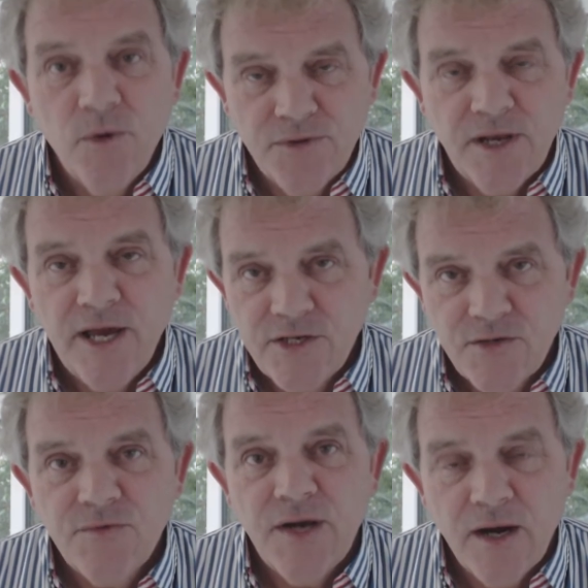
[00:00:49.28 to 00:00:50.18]
with the likes
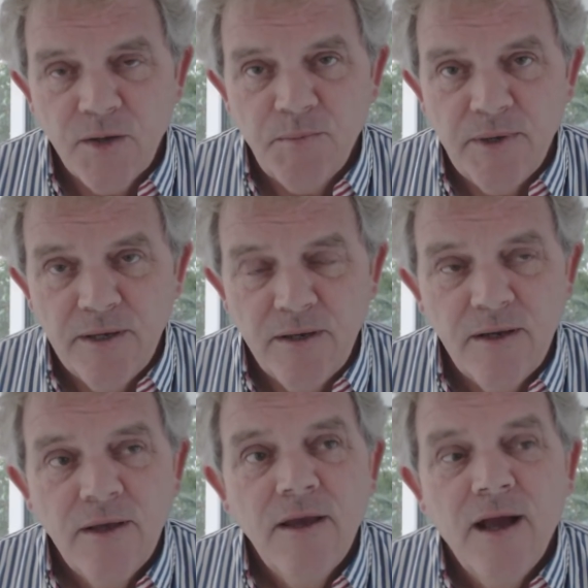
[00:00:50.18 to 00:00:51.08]
of Gareth
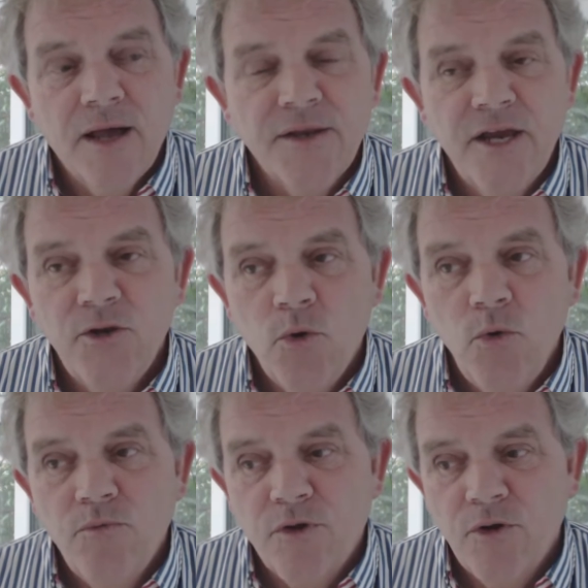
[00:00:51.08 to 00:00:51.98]
Bale. And I
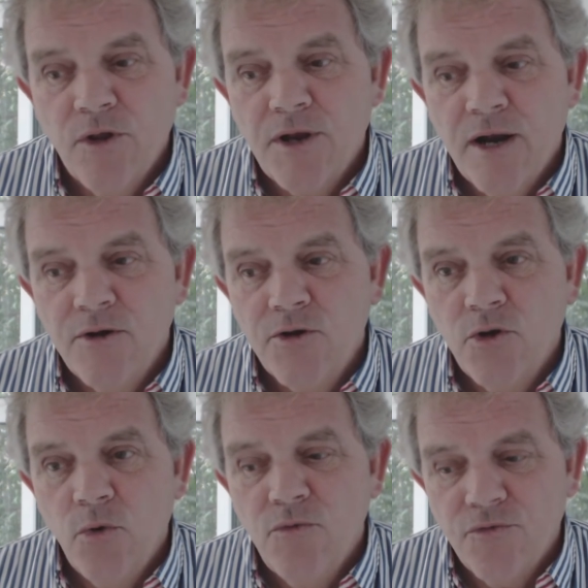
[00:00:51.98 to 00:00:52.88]
know for Northern Ireland to
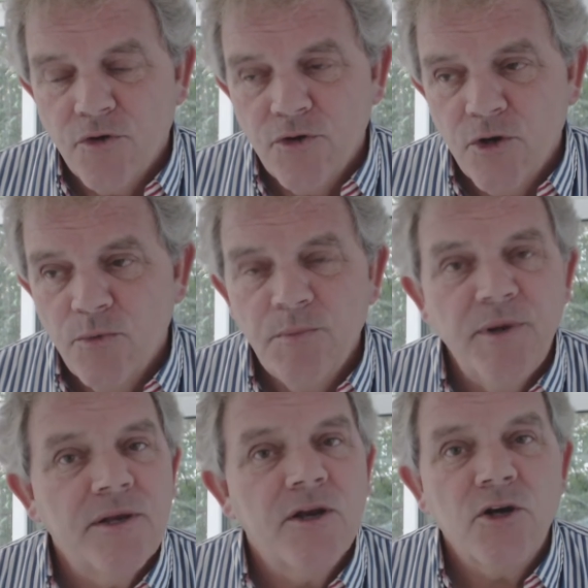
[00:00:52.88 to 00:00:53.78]
go further would
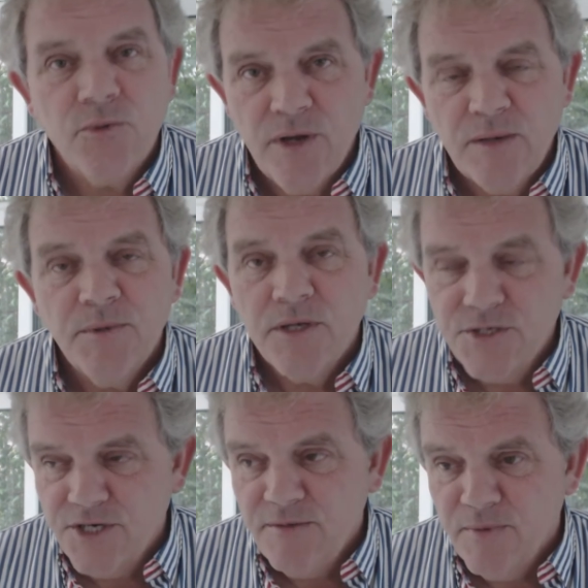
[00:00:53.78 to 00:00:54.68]
be an incredible
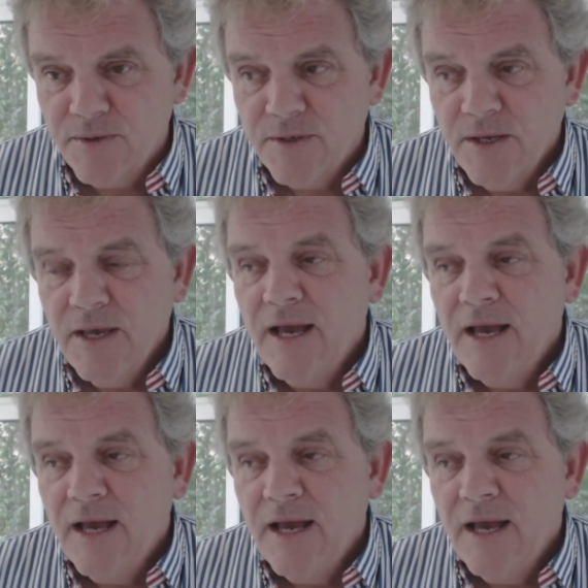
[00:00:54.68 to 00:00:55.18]
achievement.